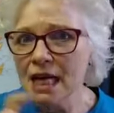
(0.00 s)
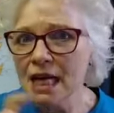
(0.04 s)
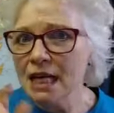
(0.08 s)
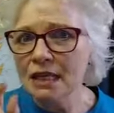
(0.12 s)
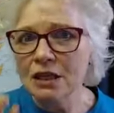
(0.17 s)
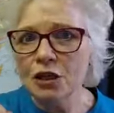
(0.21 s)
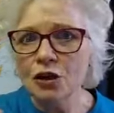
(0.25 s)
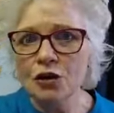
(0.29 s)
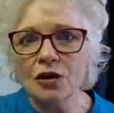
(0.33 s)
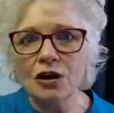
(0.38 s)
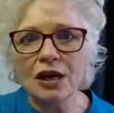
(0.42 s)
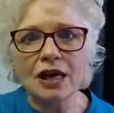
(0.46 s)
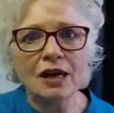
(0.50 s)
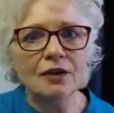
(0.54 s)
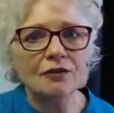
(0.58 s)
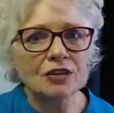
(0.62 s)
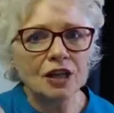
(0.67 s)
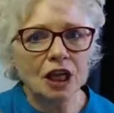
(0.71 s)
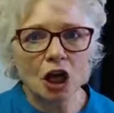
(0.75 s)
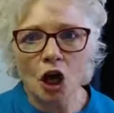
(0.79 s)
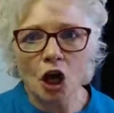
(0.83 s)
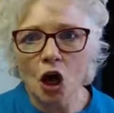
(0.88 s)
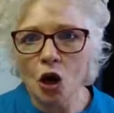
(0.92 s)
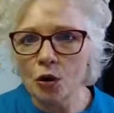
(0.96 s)
You don't have to
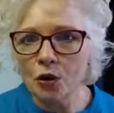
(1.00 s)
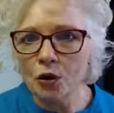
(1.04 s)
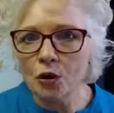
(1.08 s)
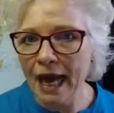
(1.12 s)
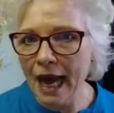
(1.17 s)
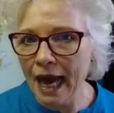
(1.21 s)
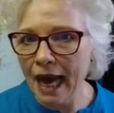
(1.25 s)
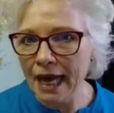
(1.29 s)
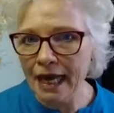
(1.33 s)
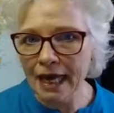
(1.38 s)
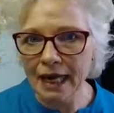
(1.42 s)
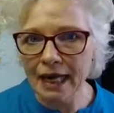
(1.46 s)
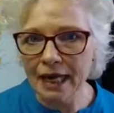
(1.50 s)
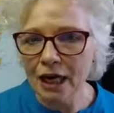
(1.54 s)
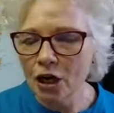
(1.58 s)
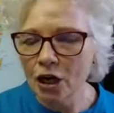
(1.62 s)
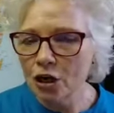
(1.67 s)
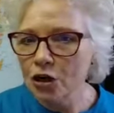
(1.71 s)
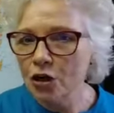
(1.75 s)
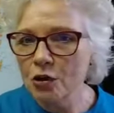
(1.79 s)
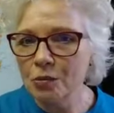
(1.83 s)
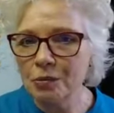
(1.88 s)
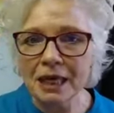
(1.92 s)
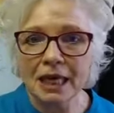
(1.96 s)
go get it.
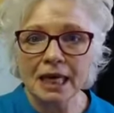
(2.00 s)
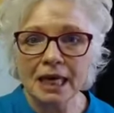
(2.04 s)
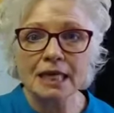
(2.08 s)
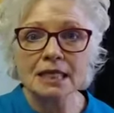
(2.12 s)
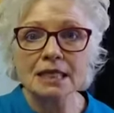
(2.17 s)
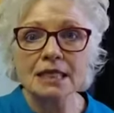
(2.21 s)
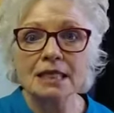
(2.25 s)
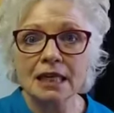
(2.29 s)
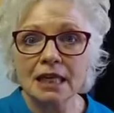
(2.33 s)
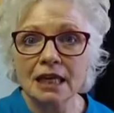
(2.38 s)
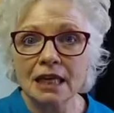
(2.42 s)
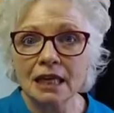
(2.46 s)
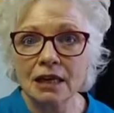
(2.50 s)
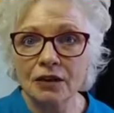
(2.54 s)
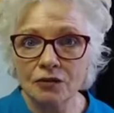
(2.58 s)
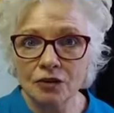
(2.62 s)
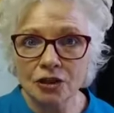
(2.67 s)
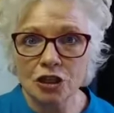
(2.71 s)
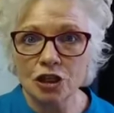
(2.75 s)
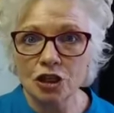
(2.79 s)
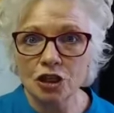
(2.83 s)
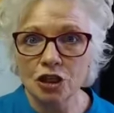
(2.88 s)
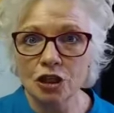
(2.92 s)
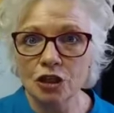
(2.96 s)
Nobody has to give
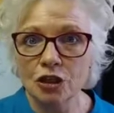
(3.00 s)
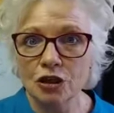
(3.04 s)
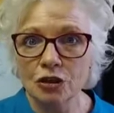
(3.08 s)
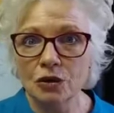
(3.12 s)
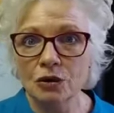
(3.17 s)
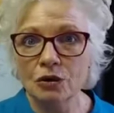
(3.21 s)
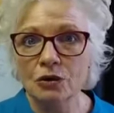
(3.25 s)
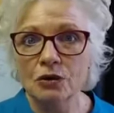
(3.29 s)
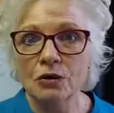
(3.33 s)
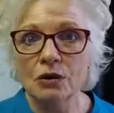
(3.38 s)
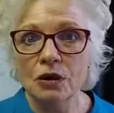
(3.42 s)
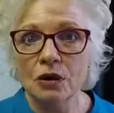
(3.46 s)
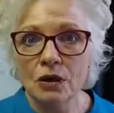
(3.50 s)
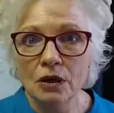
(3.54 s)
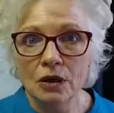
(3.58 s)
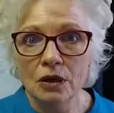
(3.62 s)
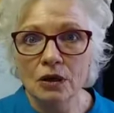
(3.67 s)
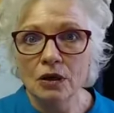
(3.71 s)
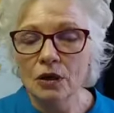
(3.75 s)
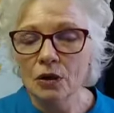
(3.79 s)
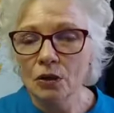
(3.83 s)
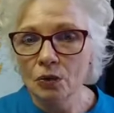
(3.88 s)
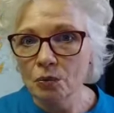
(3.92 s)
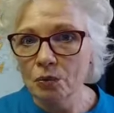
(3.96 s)
it to you,
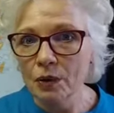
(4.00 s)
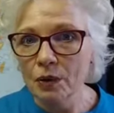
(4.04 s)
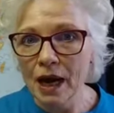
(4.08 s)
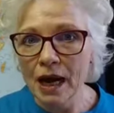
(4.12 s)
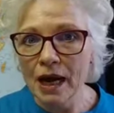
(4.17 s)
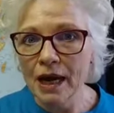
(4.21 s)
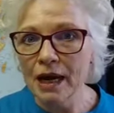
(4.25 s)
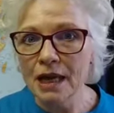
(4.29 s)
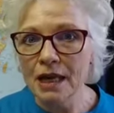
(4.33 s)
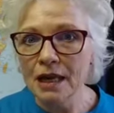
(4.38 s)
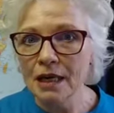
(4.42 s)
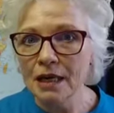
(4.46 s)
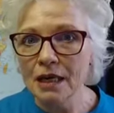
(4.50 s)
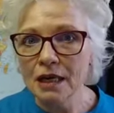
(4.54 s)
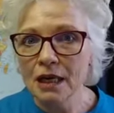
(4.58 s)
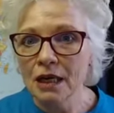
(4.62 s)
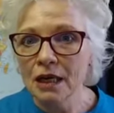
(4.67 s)
right?